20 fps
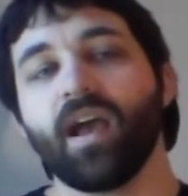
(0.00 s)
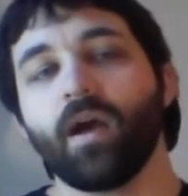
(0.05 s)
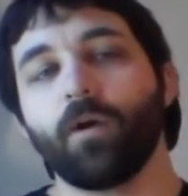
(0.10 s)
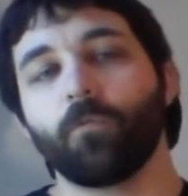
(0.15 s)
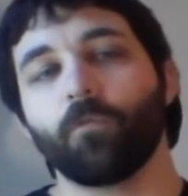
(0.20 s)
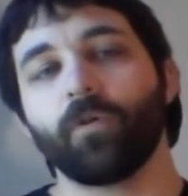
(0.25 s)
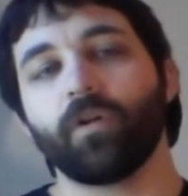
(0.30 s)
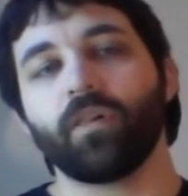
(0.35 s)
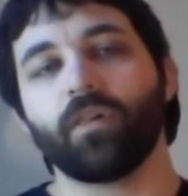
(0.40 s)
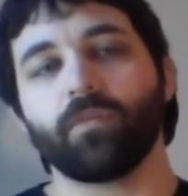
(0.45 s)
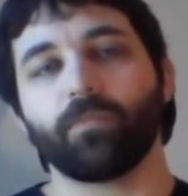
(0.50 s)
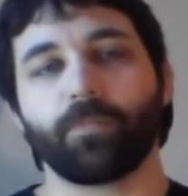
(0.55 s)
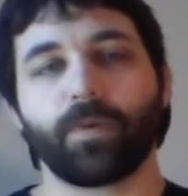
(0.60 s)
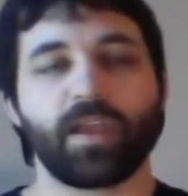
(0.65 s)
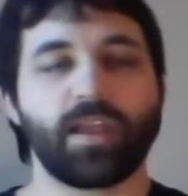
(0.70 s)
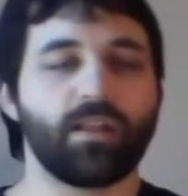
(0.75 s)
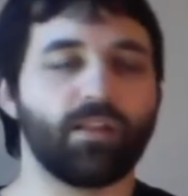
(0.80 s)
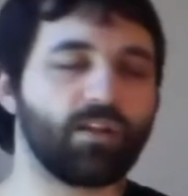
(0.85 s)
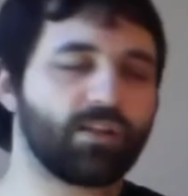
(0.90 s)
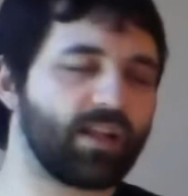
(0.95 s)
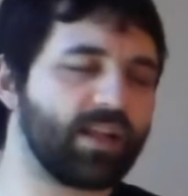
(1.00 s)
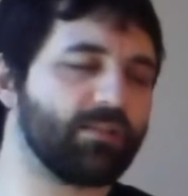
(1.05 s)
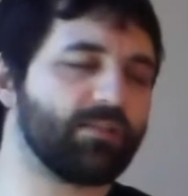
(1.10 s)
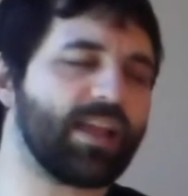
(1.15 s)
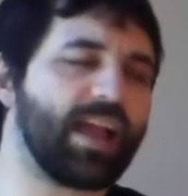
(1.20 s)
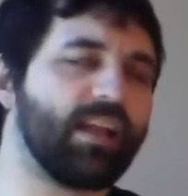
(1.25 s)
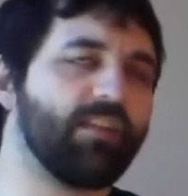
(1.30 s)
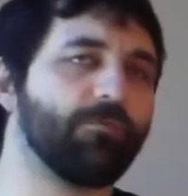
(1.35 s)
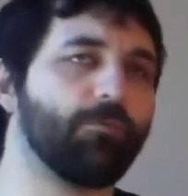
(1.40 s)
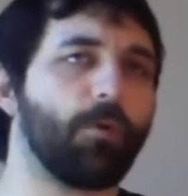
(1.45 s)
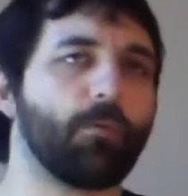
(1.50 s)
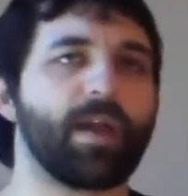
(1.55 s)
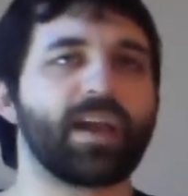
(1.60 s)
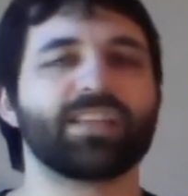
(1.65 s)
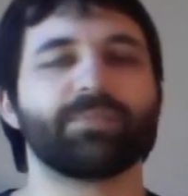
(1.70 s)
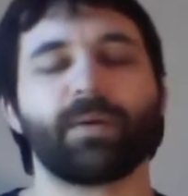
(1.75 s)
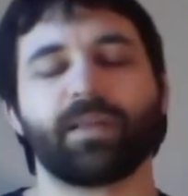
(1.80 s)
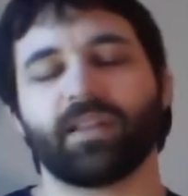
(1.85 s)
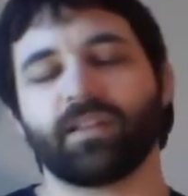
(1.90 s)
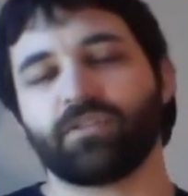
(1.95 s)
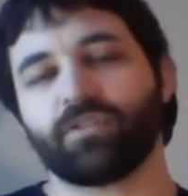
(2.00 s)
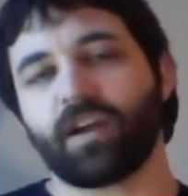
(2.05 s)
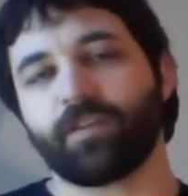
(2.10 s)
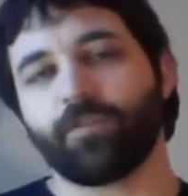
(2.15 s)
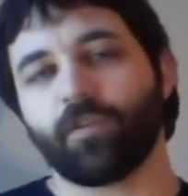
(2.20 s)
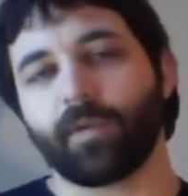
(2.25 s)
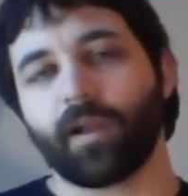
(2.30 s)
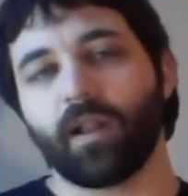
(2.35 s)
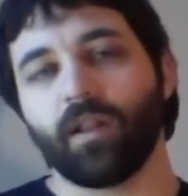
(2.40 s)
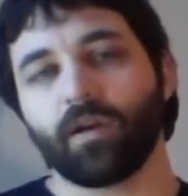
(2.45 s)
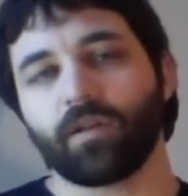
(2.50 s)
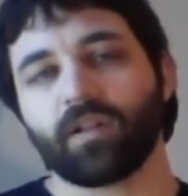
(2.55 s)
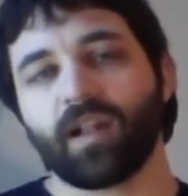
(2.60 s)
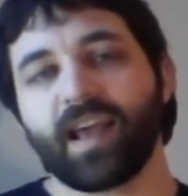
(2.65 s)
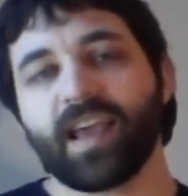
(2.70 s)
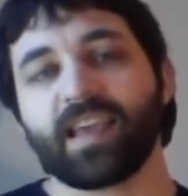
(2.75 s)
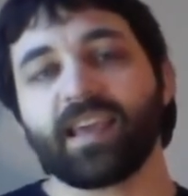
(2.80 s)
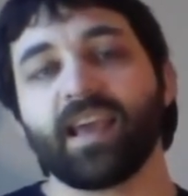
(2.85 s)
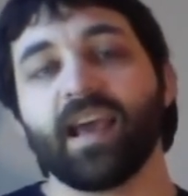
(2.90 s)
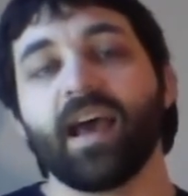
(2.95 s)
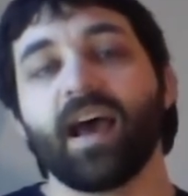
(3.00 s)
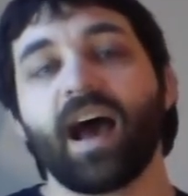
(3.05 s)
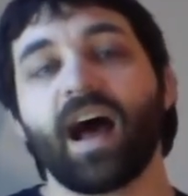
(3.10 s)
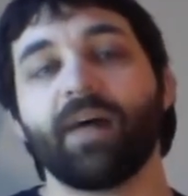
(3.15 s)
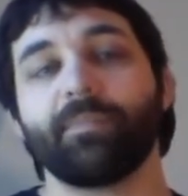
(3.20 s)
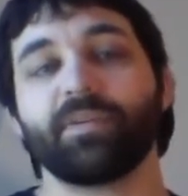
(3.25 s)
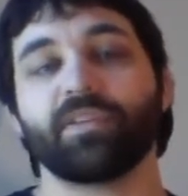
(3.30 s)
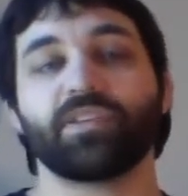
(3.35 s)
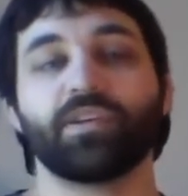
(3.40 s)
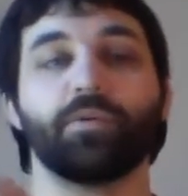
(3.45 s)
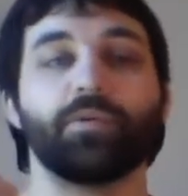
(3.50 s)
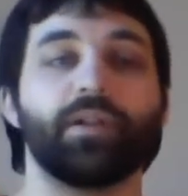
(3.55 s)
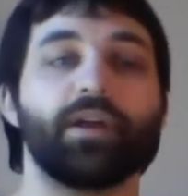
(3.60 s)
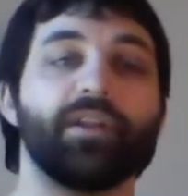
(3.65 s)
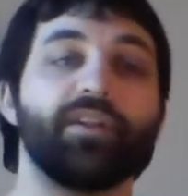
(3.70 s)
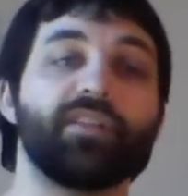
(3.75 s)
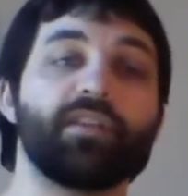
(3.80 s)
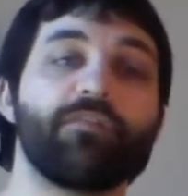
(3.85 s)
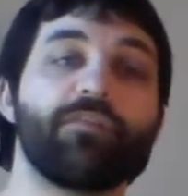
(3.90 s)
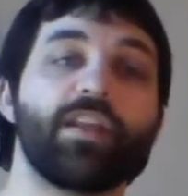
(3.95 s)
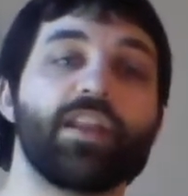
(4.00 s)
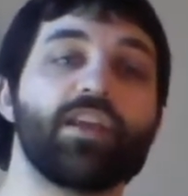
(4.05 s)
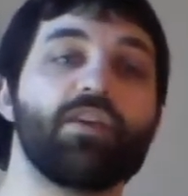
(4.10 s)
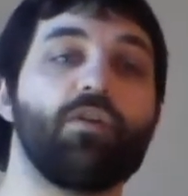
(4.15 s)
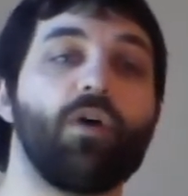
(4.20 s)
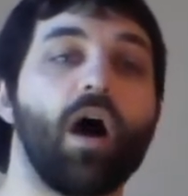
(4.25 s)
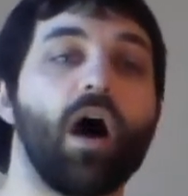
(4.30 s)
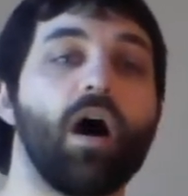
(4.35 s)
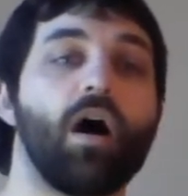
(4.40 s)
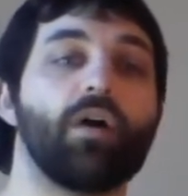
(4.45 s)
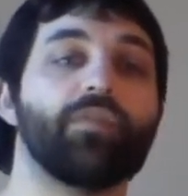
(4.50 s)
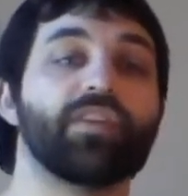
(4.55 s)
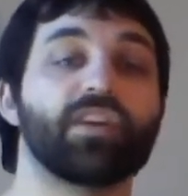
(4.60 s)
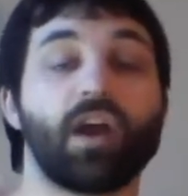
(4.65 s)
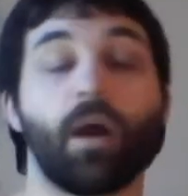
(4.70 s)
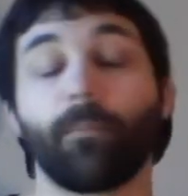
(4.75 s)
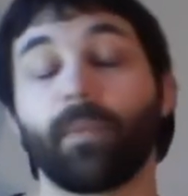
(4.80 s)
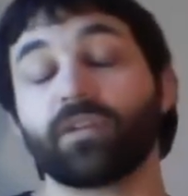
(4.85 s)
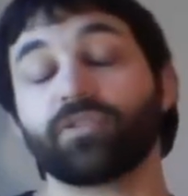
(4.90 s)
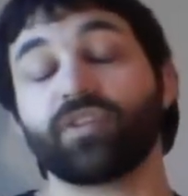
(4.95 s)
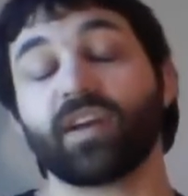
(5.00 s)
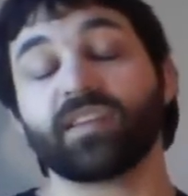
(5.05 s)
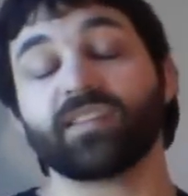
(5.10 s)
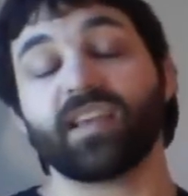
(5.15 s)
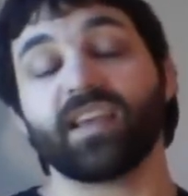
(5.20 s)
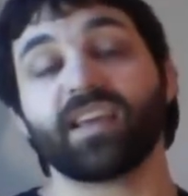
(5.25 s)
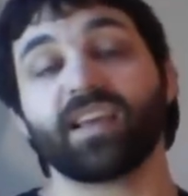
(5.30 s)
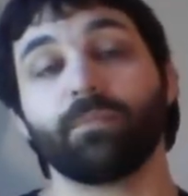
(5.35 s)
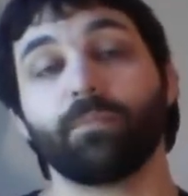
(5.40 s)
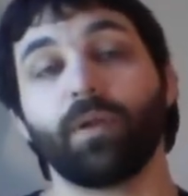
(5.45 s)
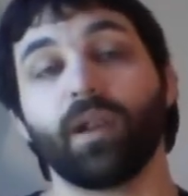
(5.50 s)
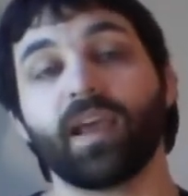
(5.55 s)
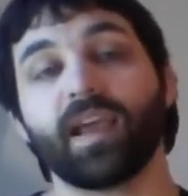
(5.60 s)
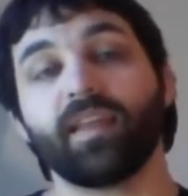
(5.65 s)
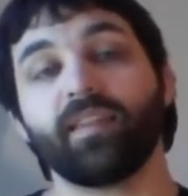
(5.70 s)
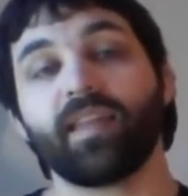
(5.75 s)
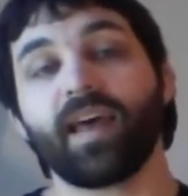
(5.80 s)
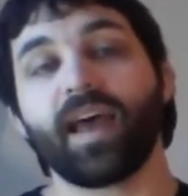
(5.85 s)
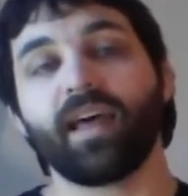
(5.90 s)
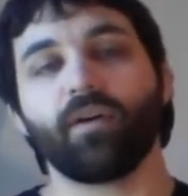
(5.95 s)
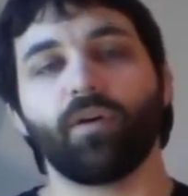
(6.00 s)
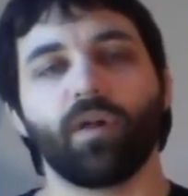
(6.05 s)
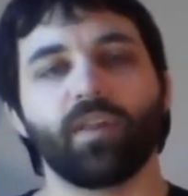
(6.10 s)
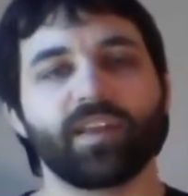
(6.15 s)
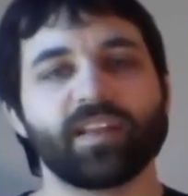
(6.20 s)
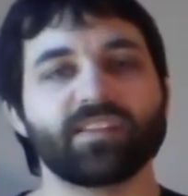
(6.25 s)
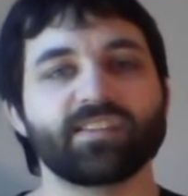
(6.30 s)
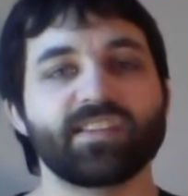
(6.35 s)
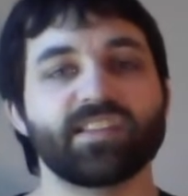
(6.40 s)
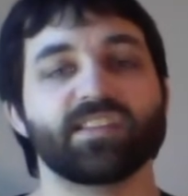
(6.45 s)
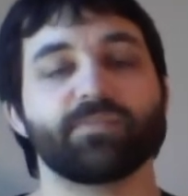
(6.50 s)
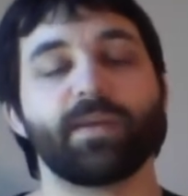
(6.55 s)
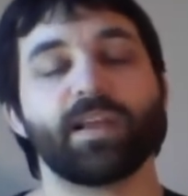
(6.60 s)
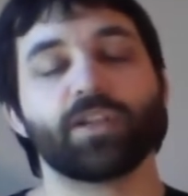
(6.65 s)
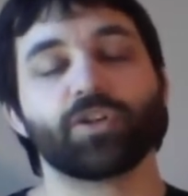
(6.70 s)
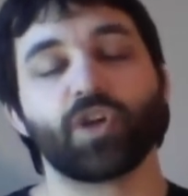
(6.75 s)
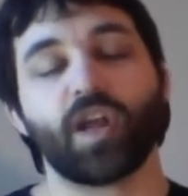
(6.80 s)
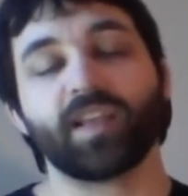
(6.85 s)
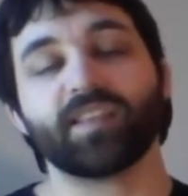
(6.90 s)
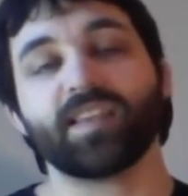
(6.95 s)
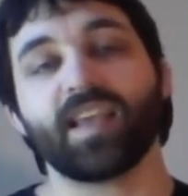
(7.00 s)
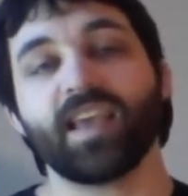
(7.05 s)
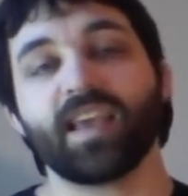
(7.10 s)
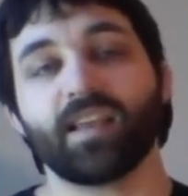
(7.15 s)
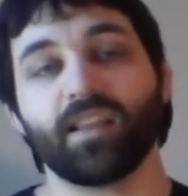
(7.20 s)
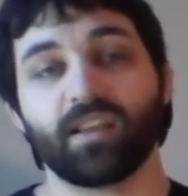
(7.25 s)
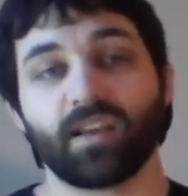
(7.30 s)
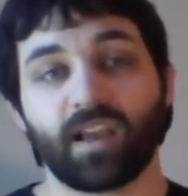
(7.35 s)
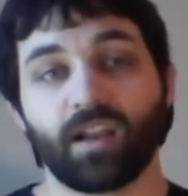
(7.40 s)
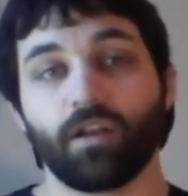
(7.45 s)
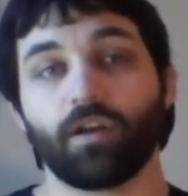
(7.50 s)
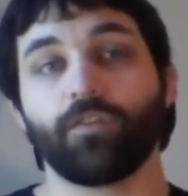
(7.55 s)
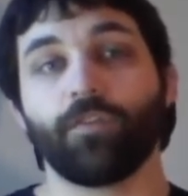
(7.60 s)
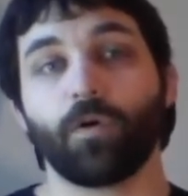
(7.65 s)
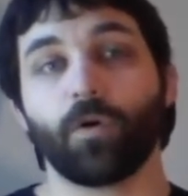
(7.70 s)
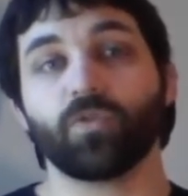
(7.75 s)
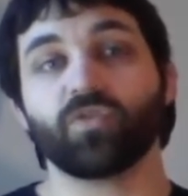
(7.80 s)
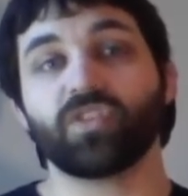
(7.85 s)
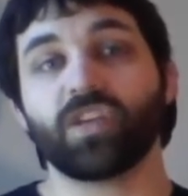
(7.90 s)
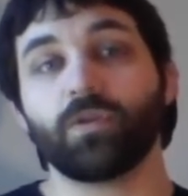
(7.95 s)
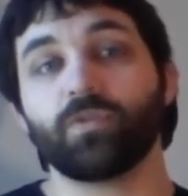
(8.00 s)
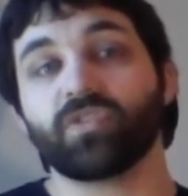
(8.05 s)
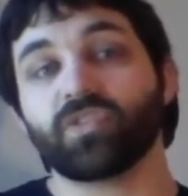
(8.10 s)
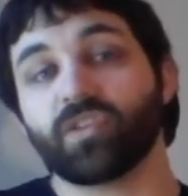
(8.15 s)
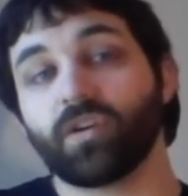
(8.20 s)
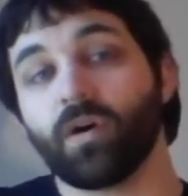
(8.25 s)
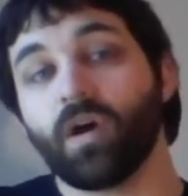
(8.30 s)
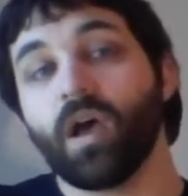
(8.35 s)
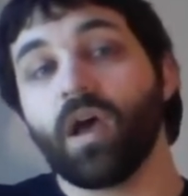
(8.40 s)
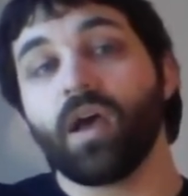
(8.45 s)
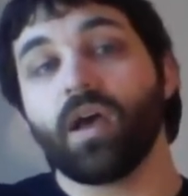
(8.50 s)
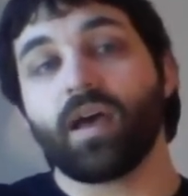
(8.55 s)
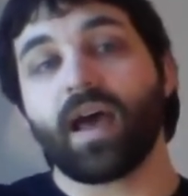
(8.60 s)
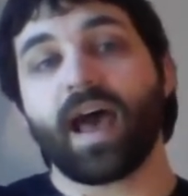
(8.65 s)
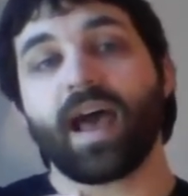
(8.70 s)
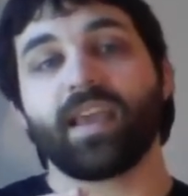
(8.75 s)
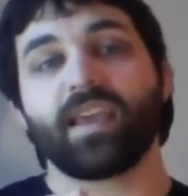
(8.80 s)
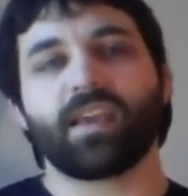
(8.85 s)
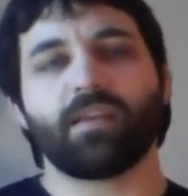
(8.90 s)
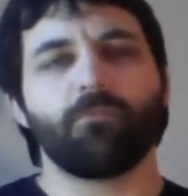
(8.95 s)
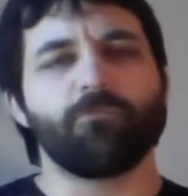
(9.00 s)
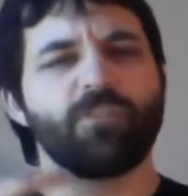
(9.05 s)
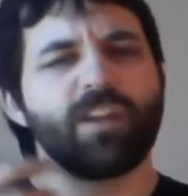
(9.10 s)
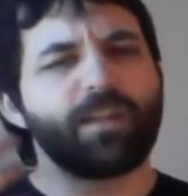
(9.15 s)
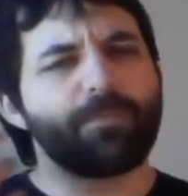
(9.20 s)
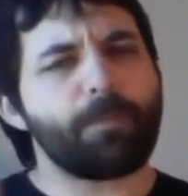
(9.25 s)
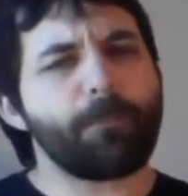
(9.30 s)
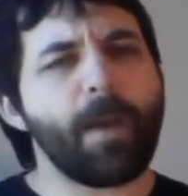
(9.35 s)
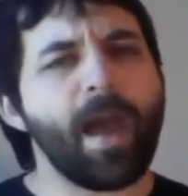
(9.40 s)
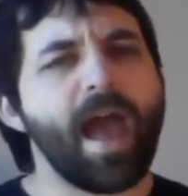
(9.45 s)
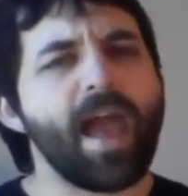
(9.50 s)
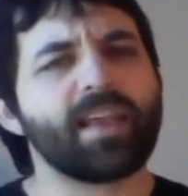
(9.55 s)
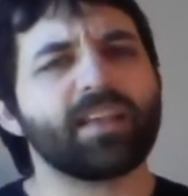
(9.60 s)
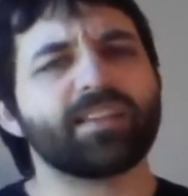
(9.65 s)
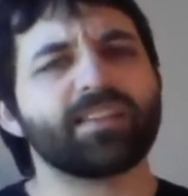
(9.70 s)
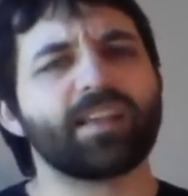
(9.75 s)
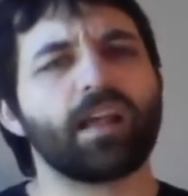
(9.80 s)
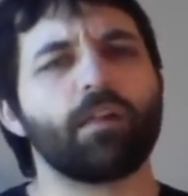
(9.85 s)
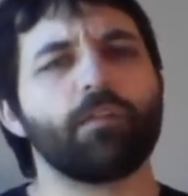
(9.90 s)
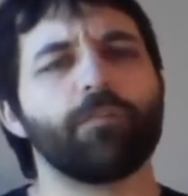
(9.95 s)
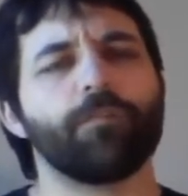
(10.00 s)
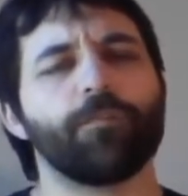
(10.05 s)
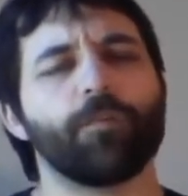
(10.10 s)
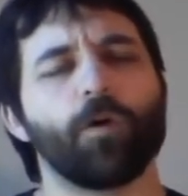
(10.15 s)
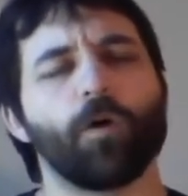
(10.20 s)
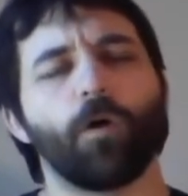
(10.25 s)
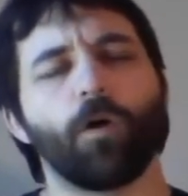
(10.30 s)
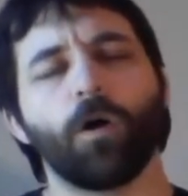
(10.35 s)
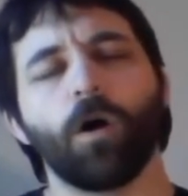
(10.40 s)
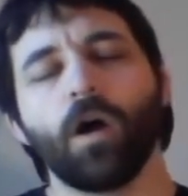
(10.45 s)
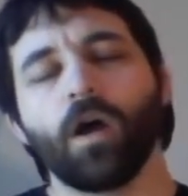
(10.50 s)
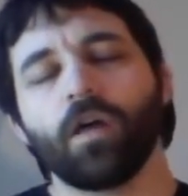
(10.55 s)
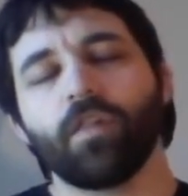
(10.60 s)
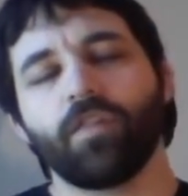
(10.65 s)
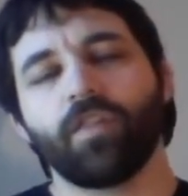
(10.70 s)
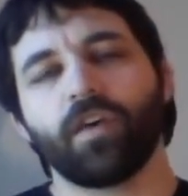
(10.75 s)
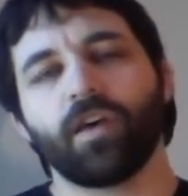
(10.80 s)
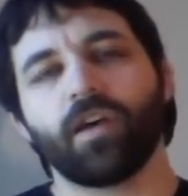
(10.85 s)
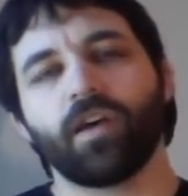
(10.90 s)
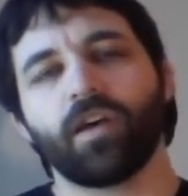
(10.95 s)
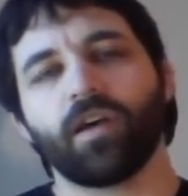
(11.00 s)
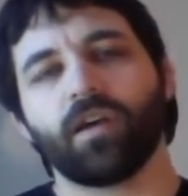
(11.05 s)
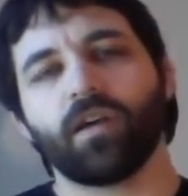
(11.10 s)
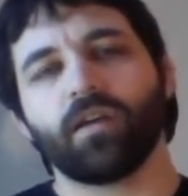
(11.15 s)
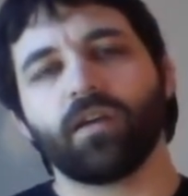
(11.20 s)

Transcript: We'll be looking at kind of what we expect the draft format to look like. I'll be doing another video on the combat tricks that you can play in there, all the instant speed tricks that you can look forward to, so you can really prepare yourself for the